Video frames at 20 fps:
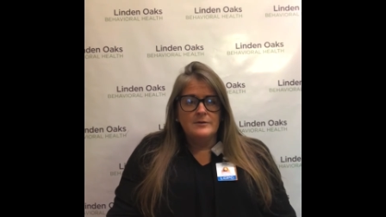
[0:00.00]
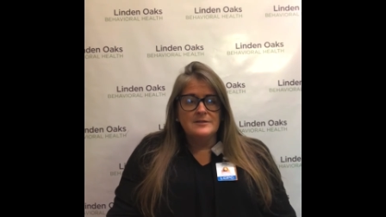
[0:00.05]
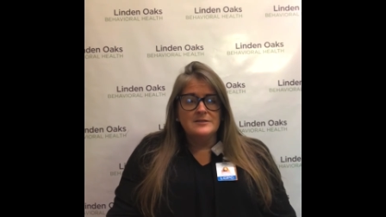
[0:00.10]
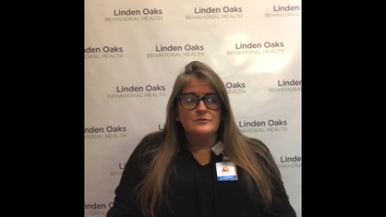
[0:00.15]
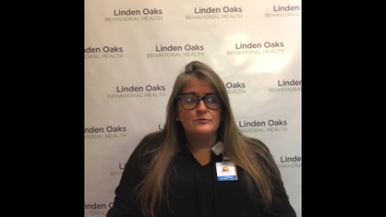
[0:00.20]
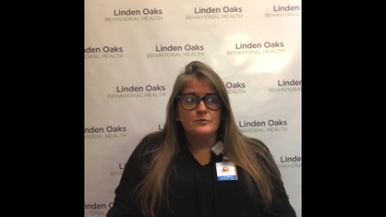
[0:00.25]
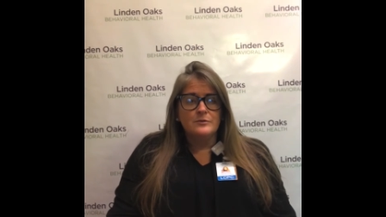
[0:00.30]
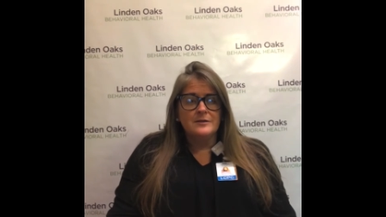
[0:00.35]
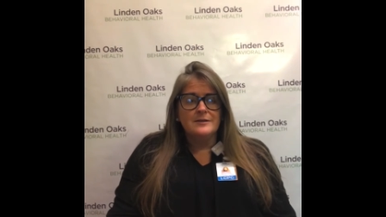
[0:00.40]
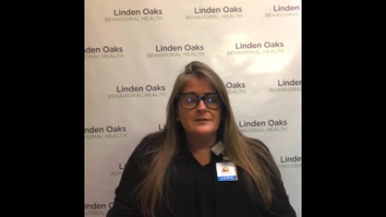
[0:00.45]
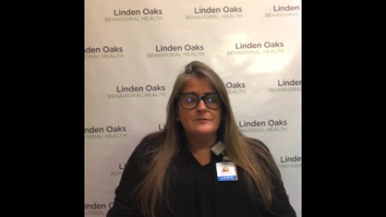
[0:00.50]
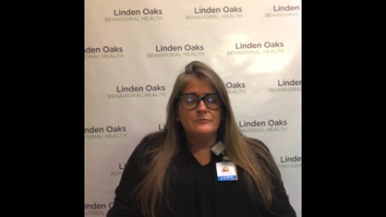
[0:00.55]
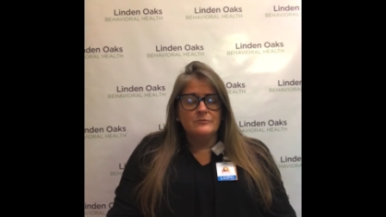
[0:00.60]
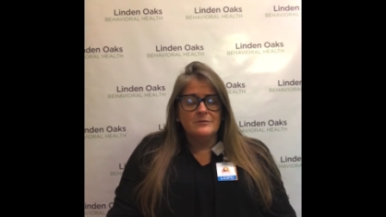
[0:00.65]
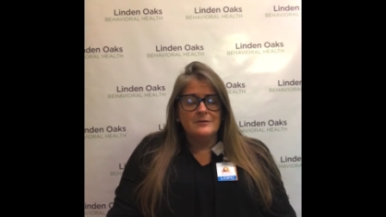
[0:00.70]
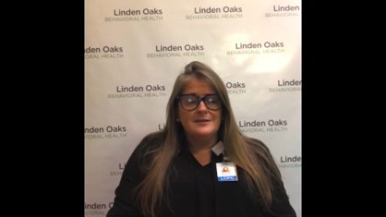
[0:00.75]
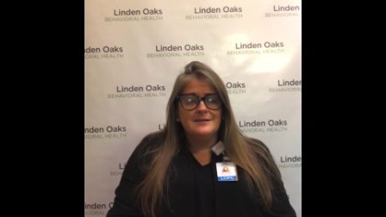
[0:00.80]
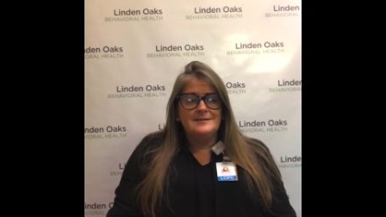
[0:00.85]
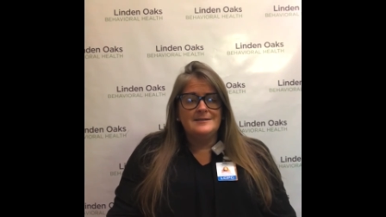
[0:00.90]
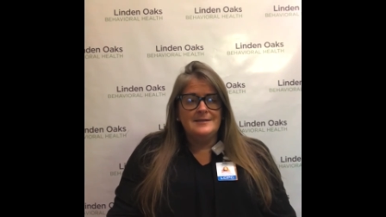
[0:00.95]
is really,
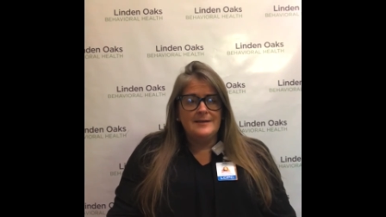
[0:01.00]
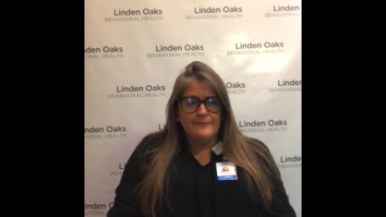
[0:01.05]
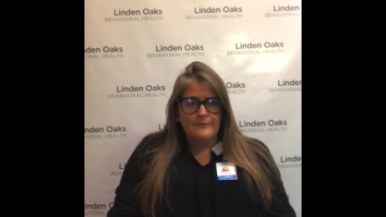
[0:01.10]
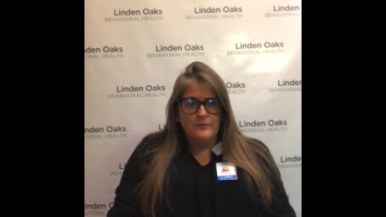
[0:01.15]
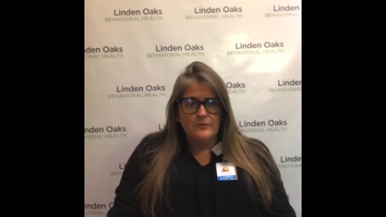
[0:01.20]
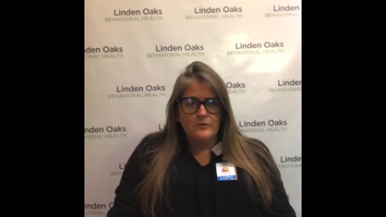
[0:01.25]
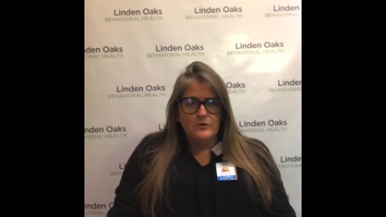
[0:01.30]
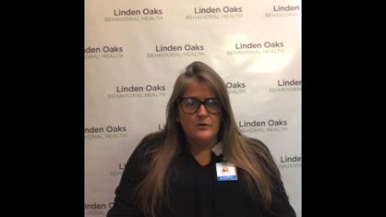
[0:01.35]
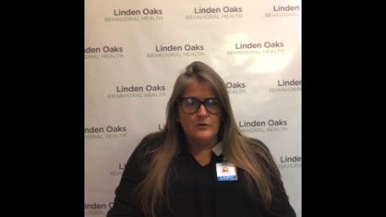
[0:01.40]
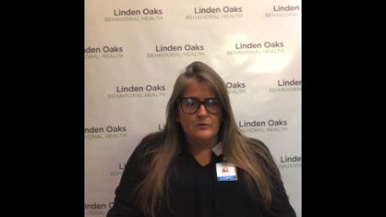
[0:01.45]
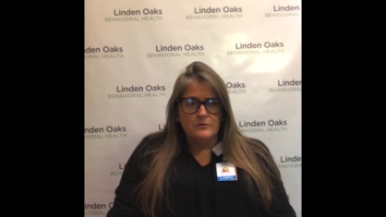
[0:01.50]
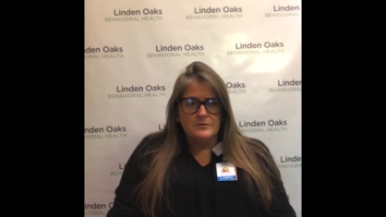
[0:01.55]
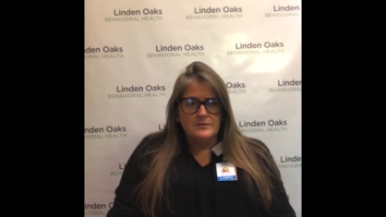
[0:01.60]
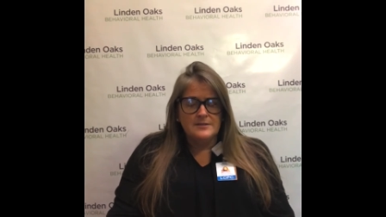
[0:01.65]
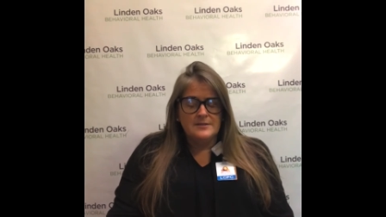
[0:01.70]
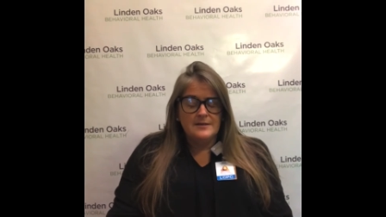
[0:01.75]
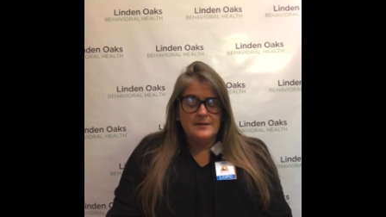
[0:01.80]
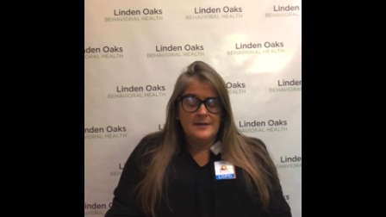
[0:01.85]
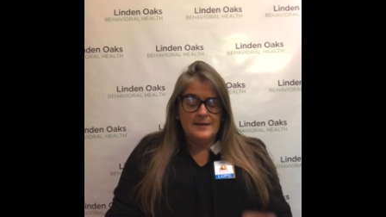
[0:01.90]
really difficult.